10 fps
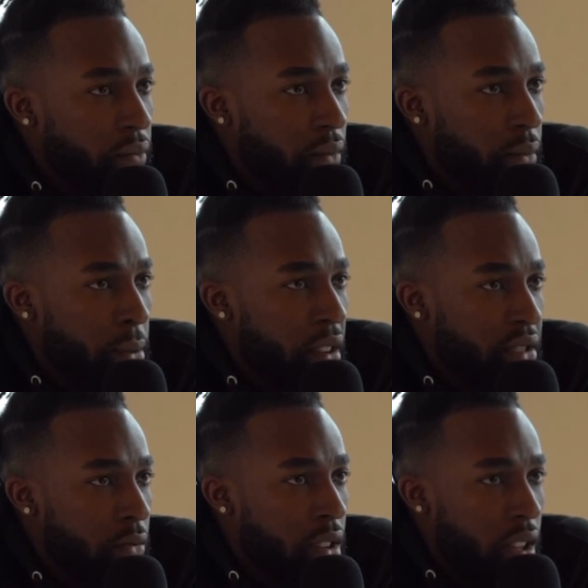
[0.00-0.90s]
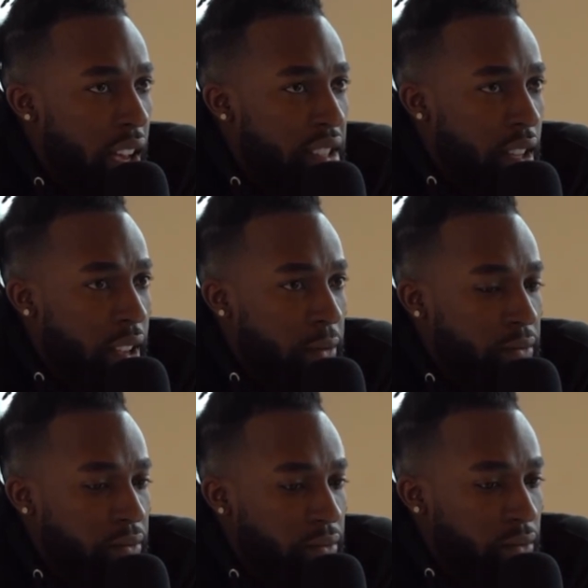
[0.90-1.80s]
people also don't realize, like,
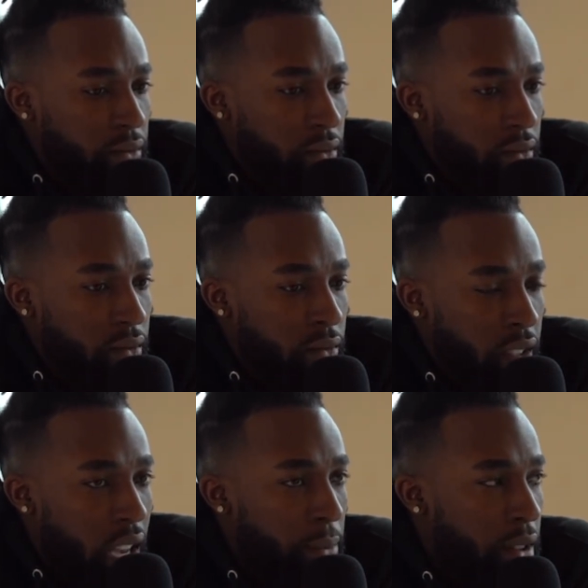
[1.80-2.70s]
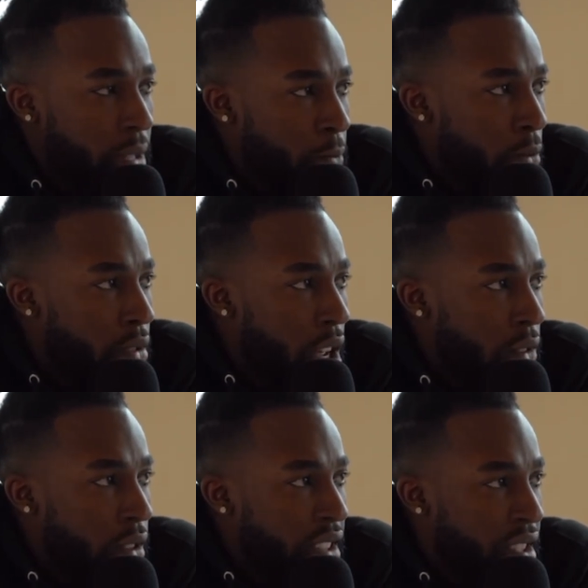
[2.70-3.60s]
yeah, I play sport,
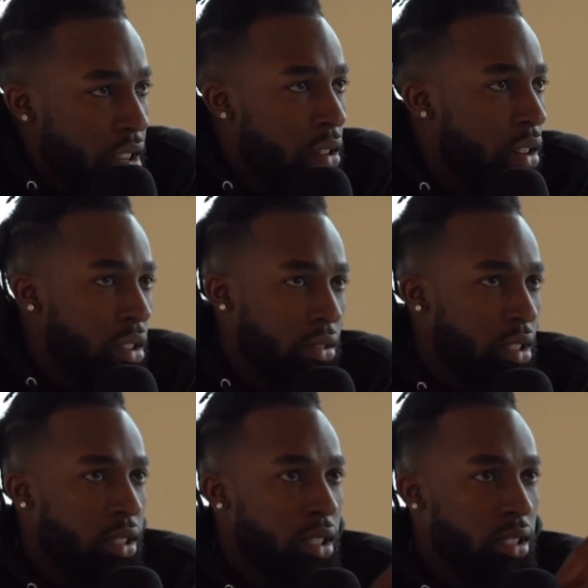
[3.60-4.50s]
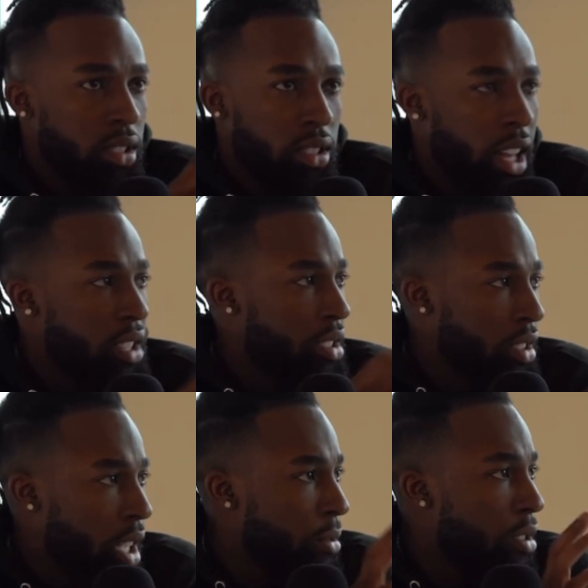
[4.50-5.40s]
whatever. They see all the lights and
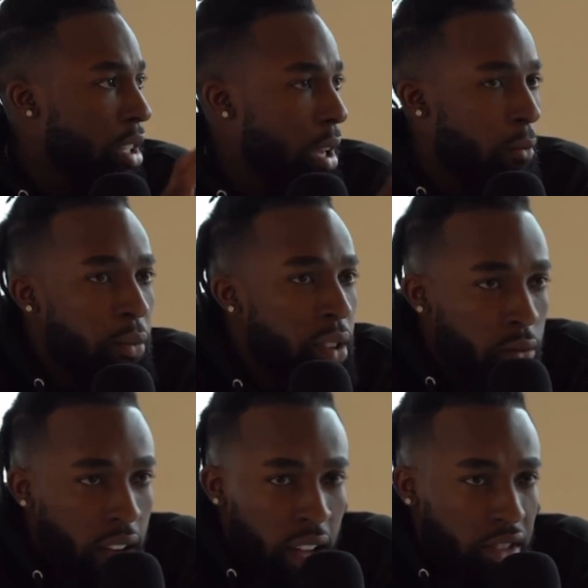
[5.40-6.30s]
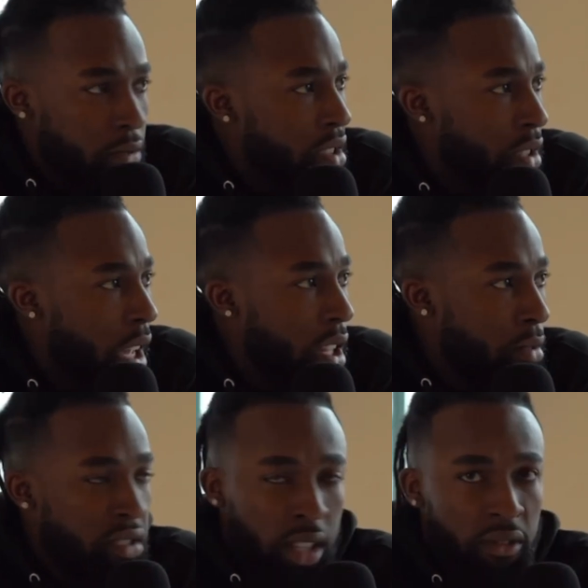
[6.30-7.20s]
glamour, all that. I ain't too much
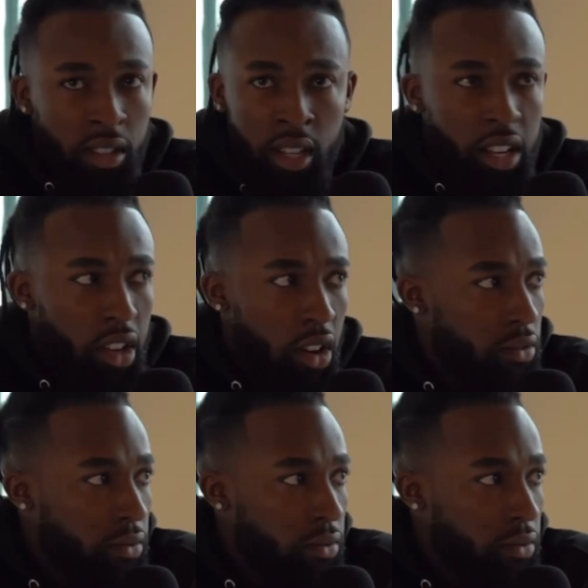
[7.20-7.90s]
different than none of y'all.